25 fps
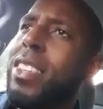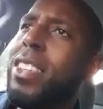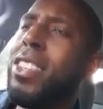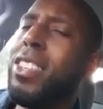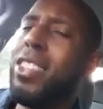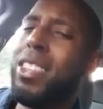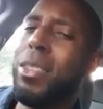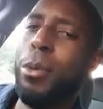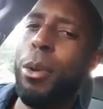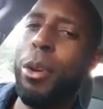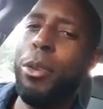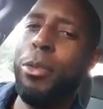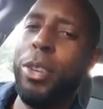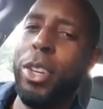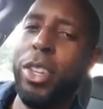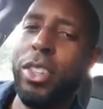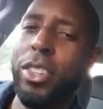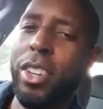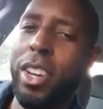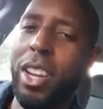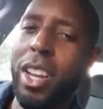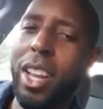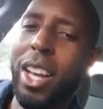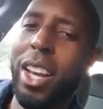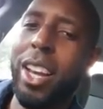somewhat
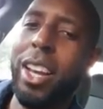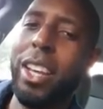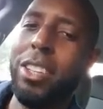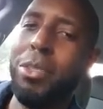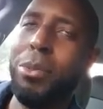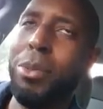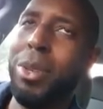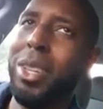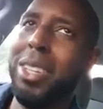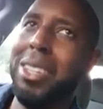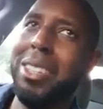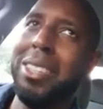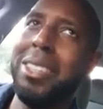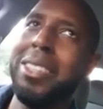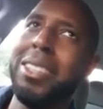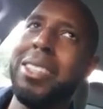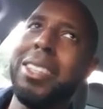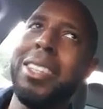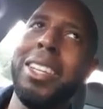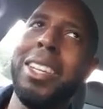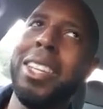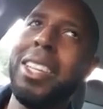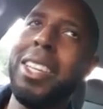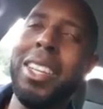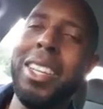fictionalized because,
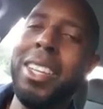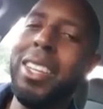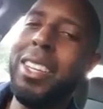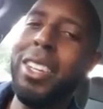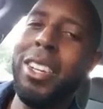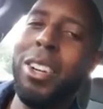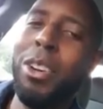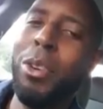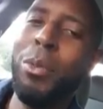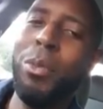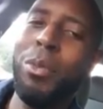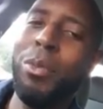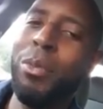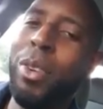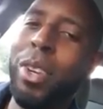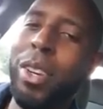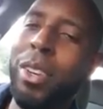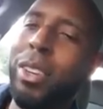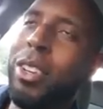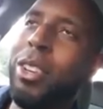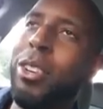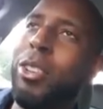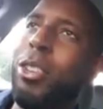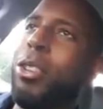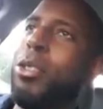we
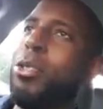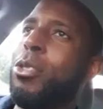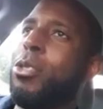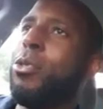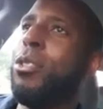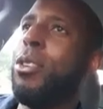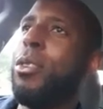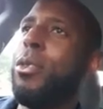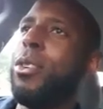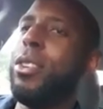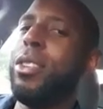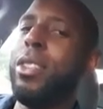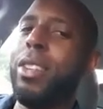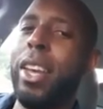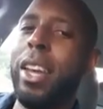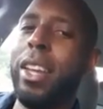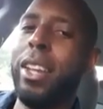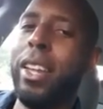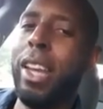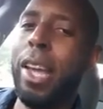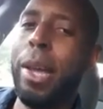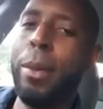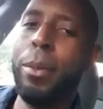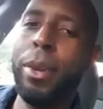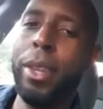don't know the whole story of what
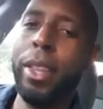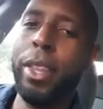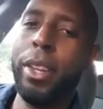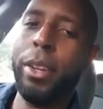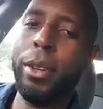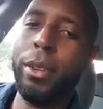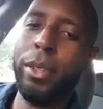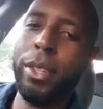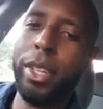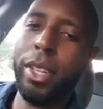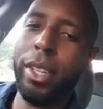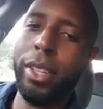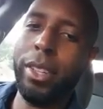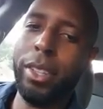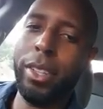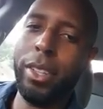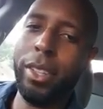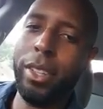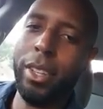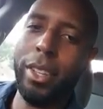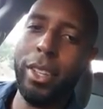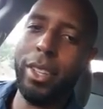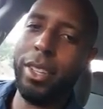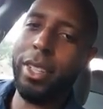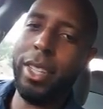exactly happened at that hotel
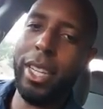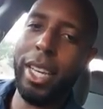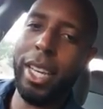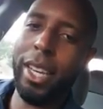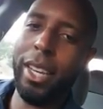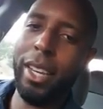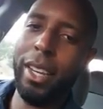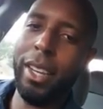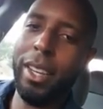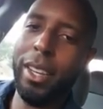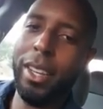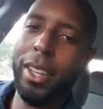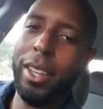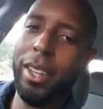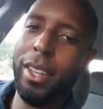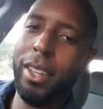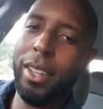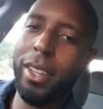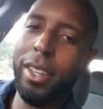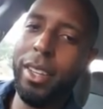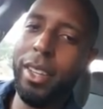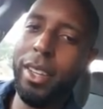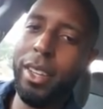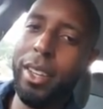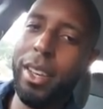still to this day.
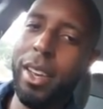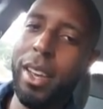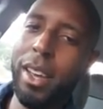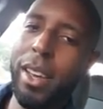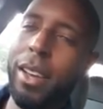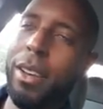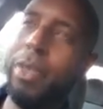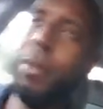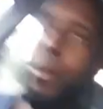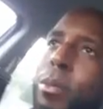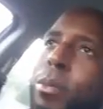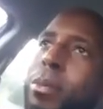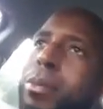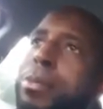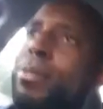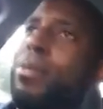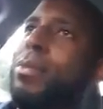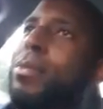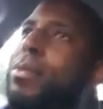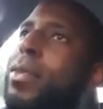Um,